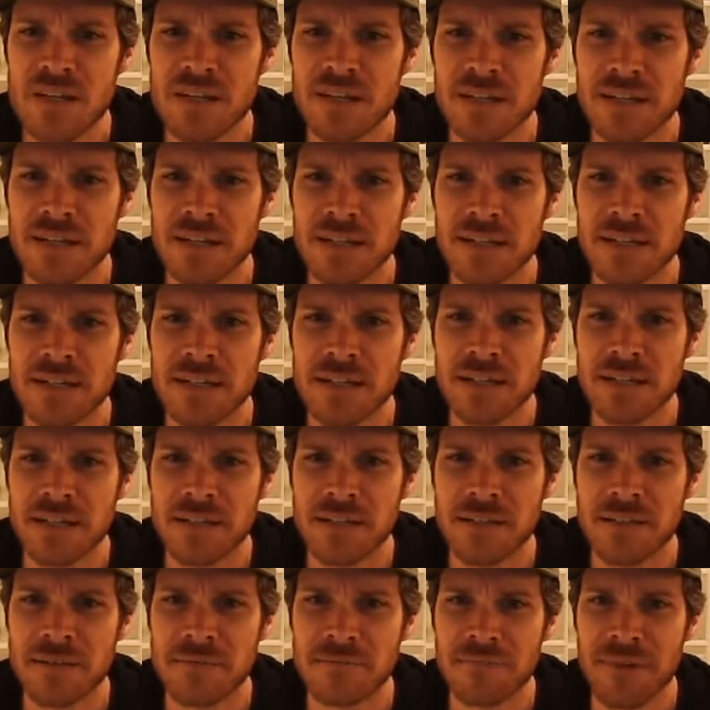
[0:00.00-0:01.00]

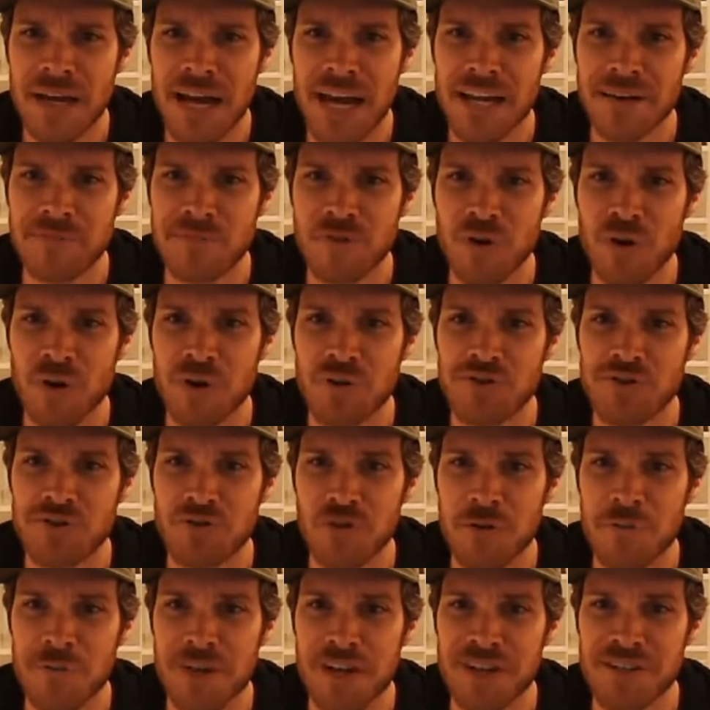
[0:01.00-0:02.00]
Adam Gross,
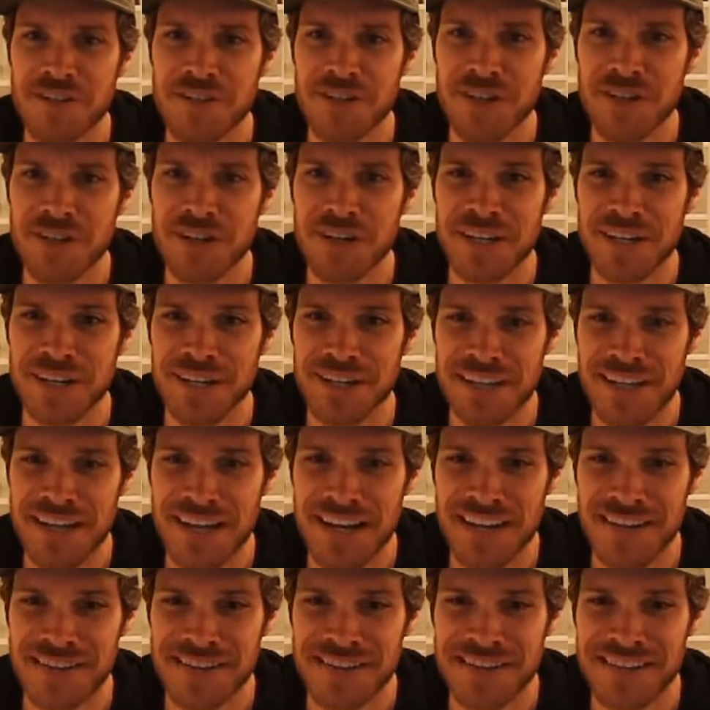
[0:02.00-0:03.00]
streaming is good.
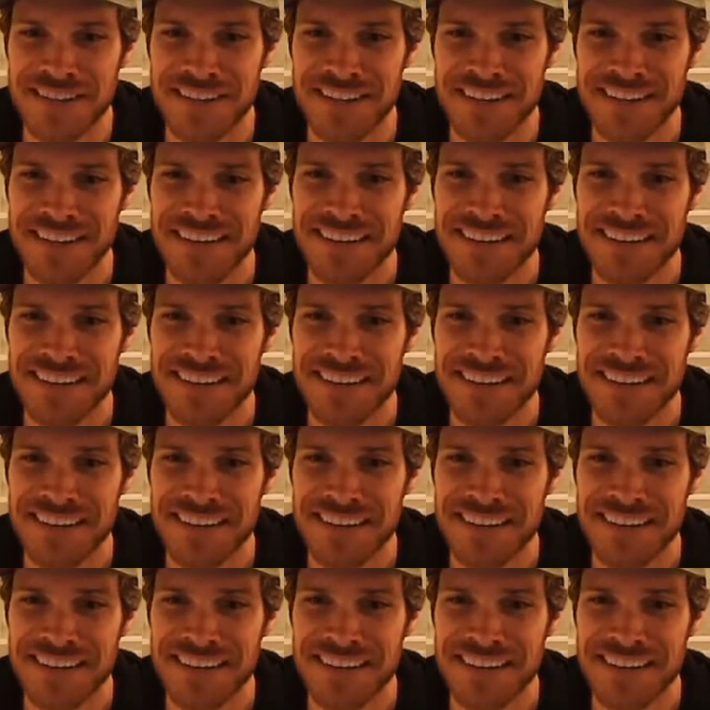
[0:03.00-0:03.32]
Yes.